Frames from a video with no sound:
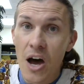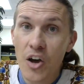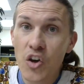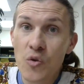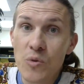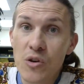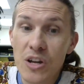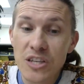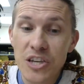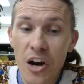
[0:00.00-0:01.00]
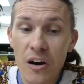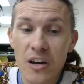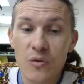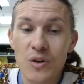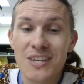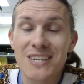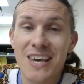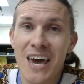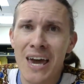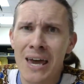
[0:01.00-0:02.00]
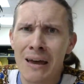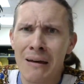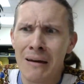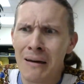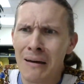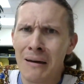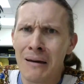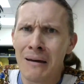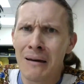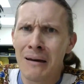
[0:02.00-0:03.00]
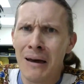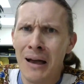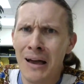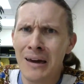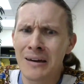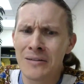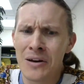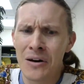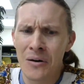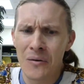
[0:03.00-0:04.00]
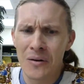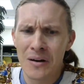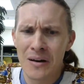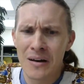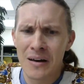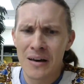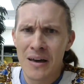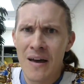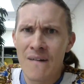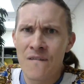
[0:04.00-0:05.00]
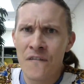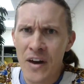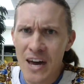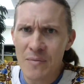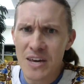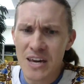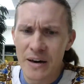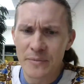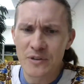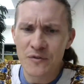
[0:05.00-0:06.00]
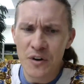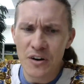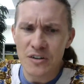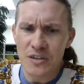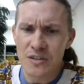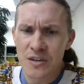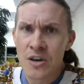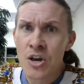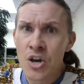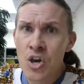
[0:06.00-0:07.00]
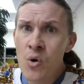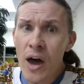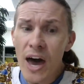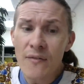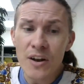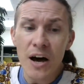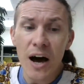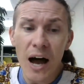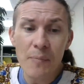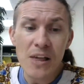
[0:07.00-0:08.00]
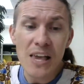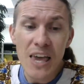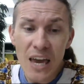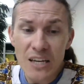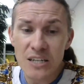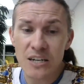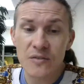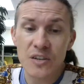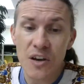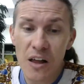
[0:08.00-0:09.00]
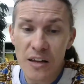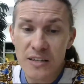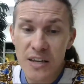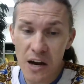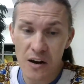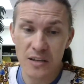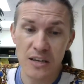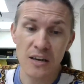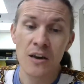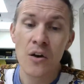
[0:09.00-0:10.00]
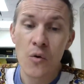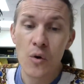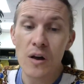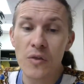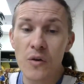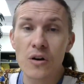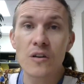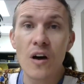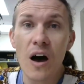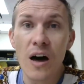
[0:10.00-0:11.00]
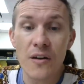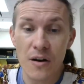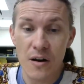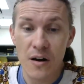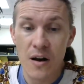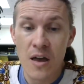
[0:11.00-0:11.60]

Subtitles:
A communitarian would say, heck no. Family comes first. You have an obligation of solidarity with your daughter